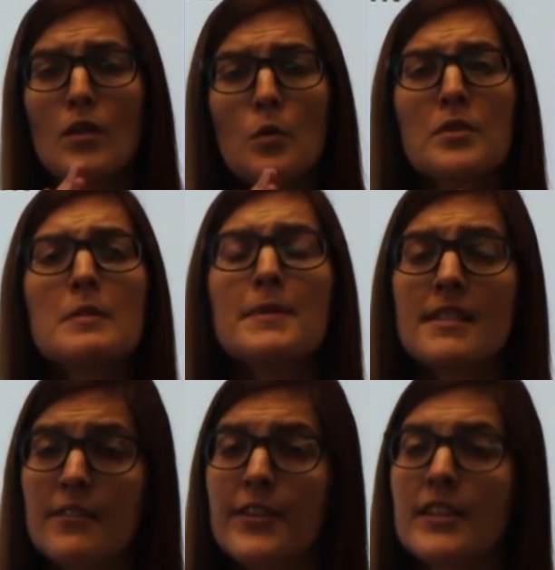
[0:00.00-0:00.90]
we're
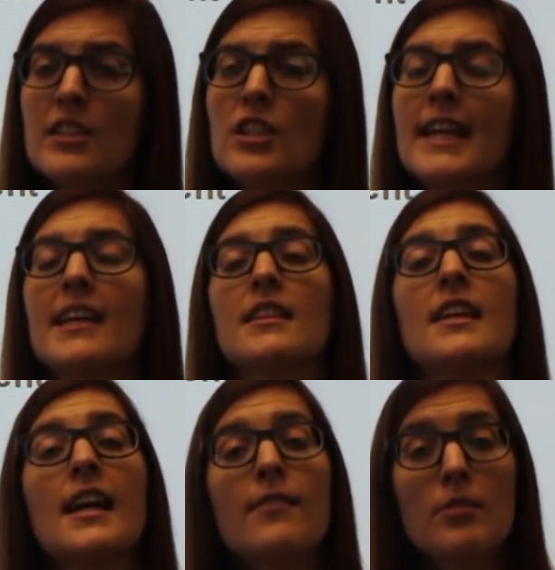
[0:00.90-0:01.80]
specifically looking at
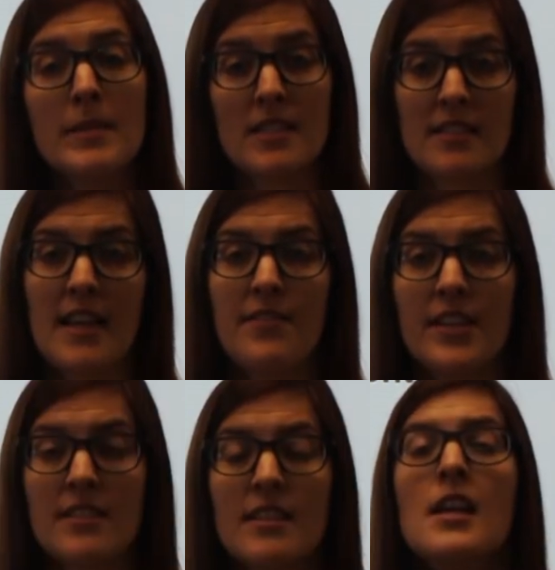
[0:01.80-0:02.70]
the government
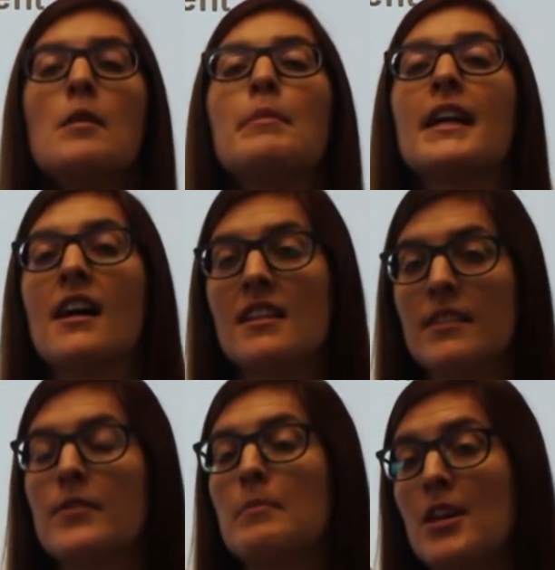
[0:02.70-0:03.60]
savings because
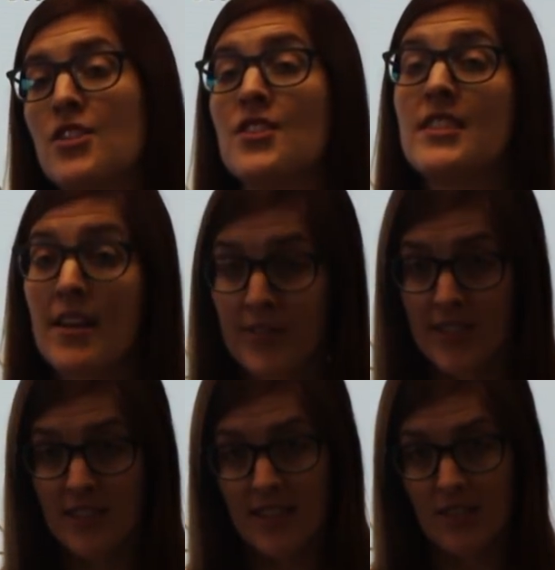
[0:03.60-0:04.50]
of the budget
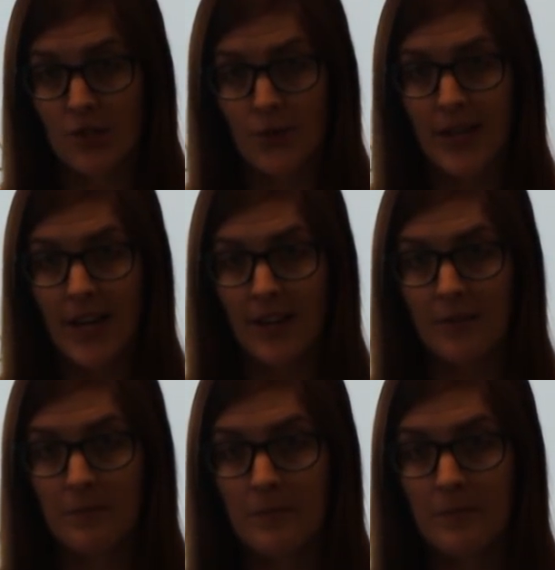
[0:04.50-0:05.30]
deficit that's created.